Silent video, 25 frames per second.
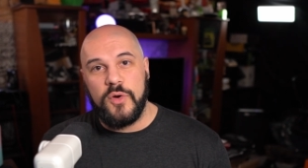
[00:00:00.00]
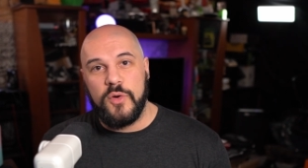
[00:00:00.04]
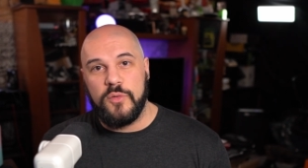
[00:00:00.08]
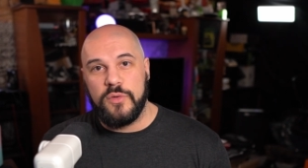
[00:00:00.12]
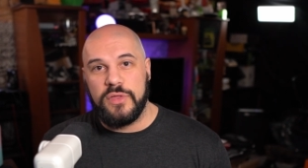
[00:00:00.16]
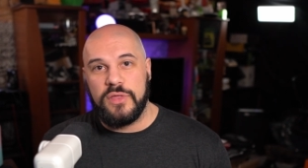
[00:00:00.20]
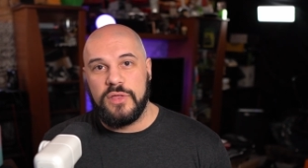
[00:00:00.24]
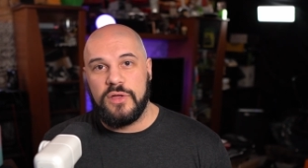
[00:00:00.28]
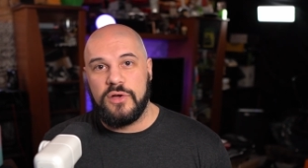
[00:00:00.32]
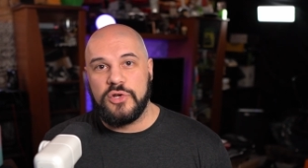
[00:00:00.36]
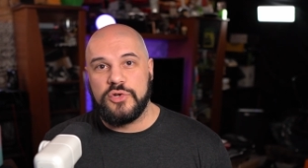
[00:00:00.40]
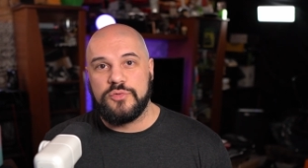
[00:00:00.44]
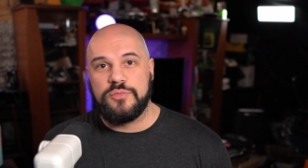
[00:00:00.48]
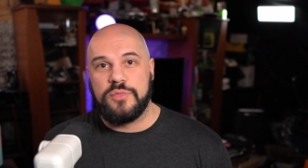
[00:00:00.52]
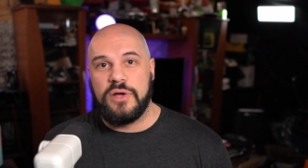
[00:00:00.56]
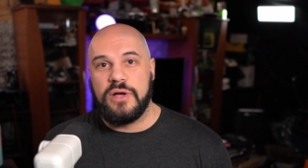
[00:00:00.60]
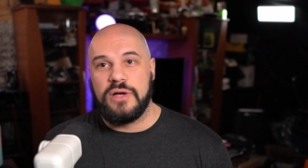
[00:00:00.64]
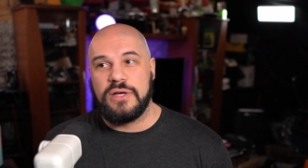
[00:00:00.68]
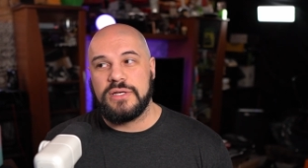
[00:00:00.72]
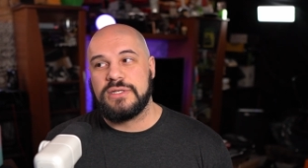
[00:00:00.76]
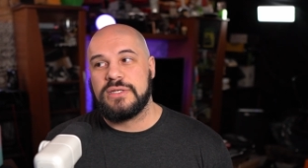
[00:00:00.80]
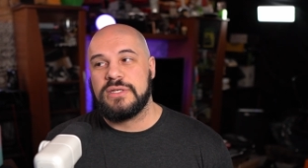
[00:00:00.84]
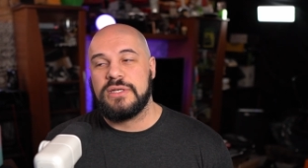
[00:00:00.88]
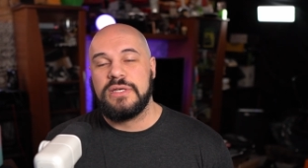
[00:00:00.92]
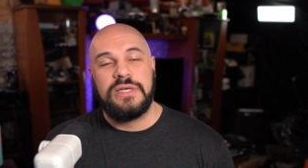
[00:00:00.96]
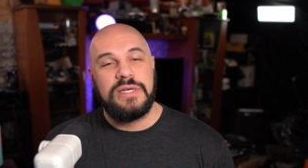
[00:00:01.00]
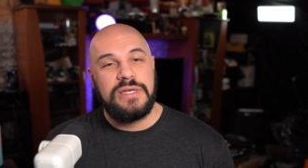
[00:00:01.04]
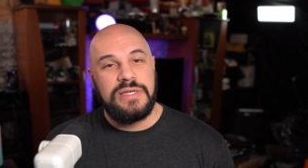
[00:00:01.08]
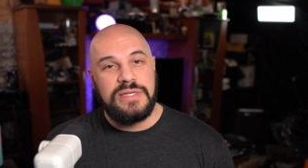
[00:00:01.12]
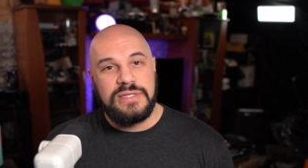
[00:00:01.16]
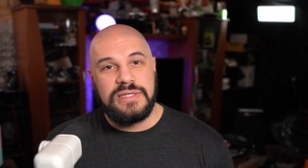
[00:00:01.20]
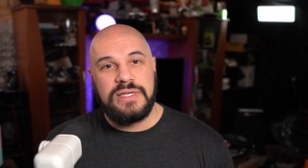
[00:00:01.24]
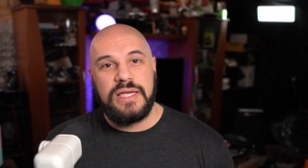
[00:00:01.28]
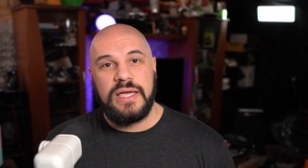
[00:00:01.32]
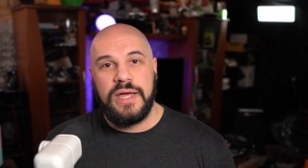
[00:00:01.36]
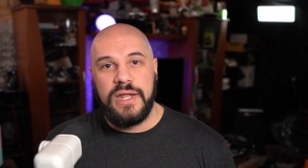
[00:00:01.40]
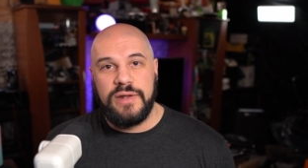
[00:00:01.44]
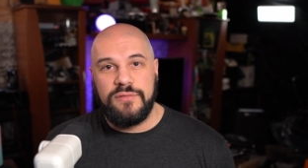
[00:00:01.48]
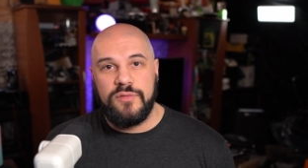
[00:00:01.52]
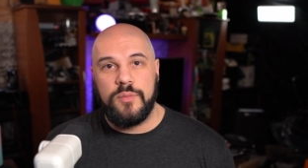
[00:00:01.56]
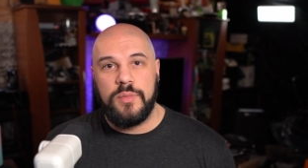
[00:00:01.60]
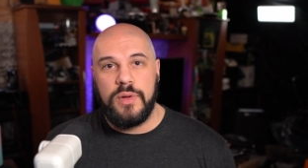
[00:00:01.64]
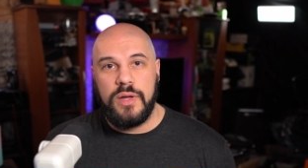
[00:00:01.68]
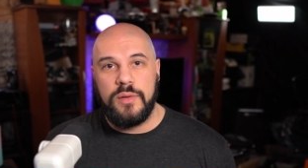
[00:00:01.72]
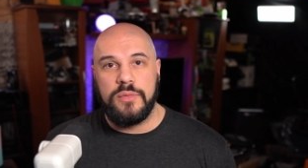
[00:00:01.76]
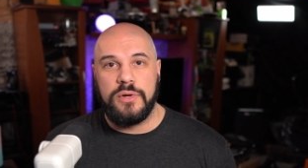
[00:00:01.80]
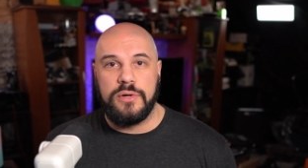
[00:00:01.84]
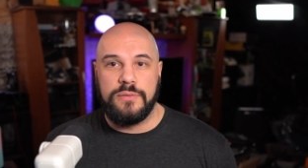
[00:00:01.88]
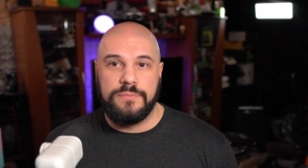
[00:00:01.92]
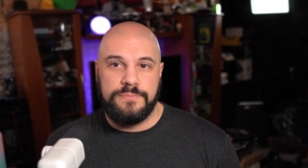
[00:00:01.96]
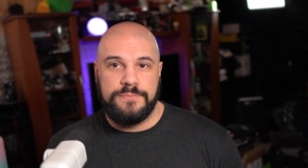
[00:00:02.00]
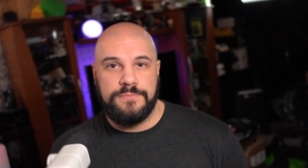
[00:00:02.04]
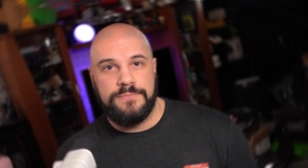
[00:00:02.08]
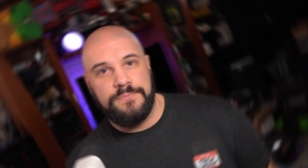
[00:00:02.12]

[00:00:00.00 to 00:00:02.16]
it with Launchbox is kind of a bummer.